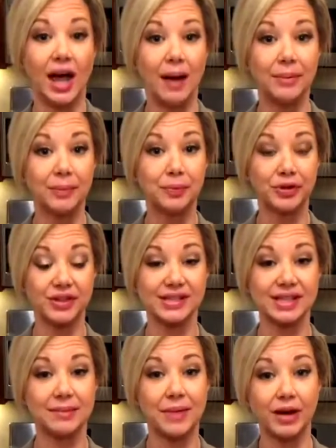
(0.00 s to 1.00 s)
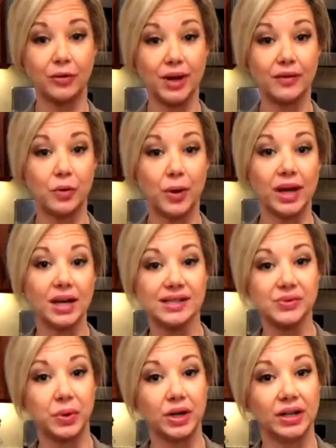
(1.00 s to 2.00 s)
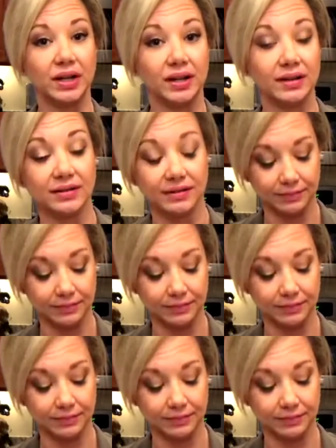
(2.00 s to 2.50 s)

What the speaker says: I'm going to put this in the microwave quick because we're going to